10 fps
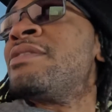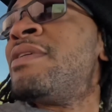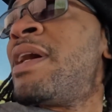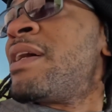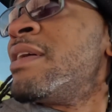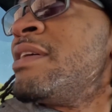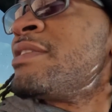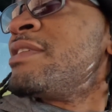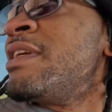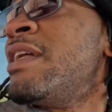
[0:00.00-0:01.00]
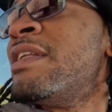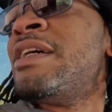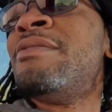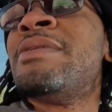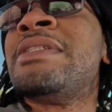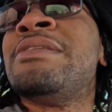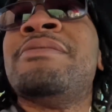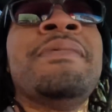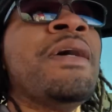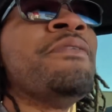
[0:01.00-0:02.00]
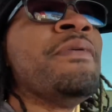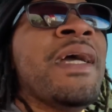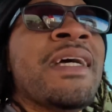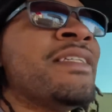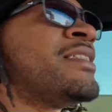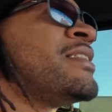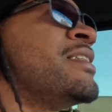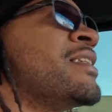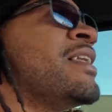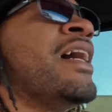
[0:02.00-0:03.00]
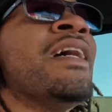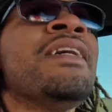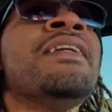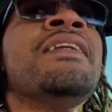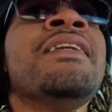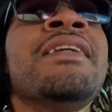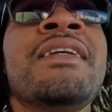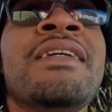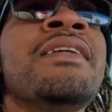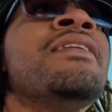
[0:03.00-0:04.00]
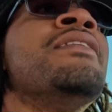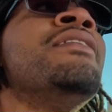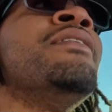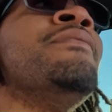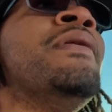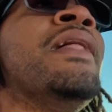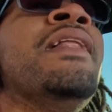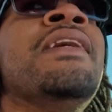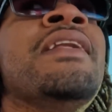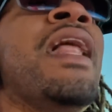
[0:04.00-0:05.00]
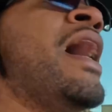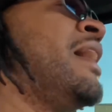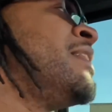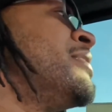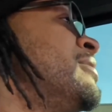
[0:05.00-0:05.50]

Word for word: Uh, that's a lot. I want to see what my OBS look like. What it look like.